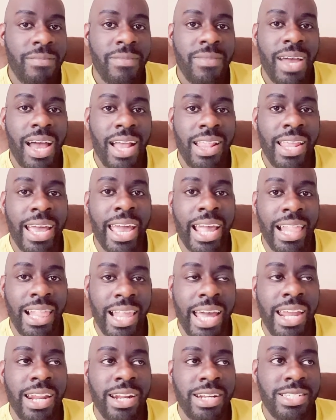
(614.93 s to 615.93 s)
I like
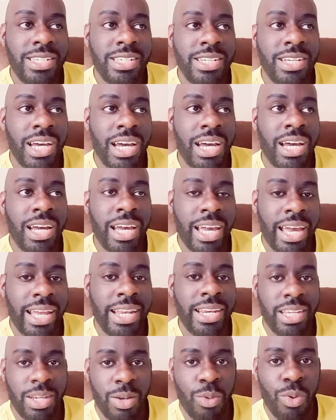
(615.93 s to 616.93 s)
Atlanta to
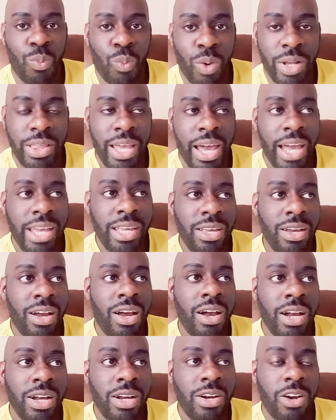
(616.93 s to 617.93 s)
and with that
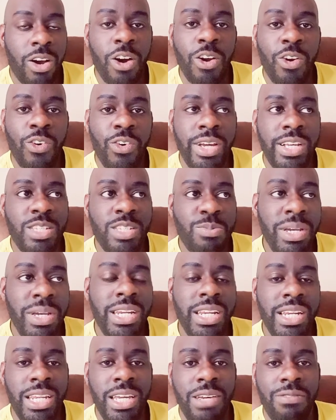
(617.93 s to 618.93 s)
young, hungry,
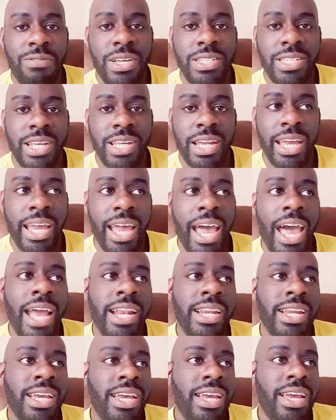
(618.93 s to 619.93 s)
speedy defense that they
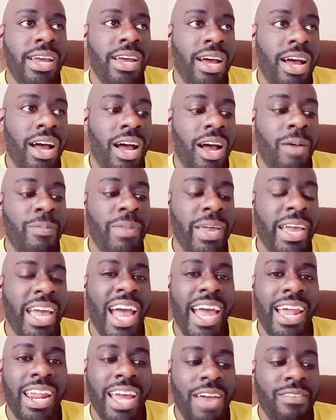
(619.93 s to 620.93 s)
got, they
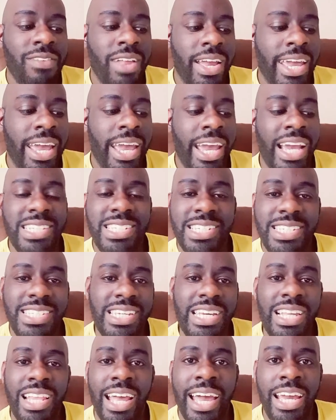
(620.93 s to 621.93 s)
kind of have like an
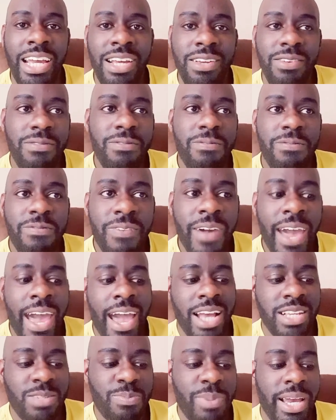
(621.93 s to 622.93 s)
ACC like
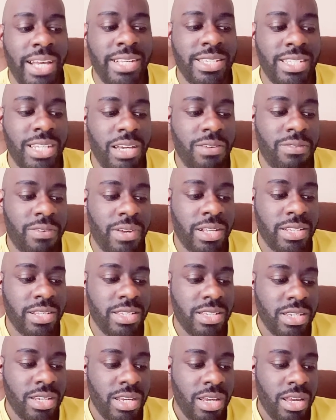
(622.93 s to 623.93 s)
fast paced
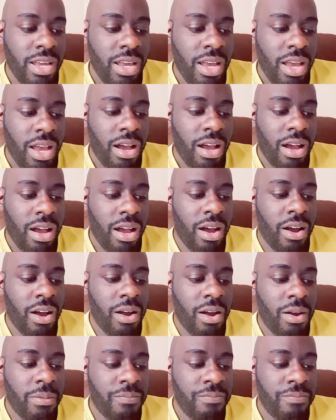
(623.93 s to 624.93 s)
defense.
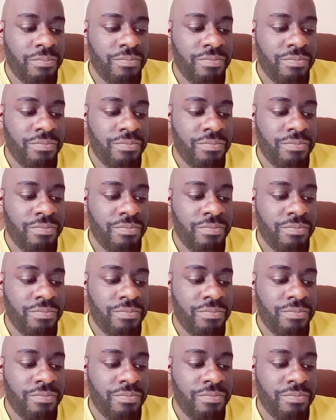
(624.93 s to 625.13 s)
Um,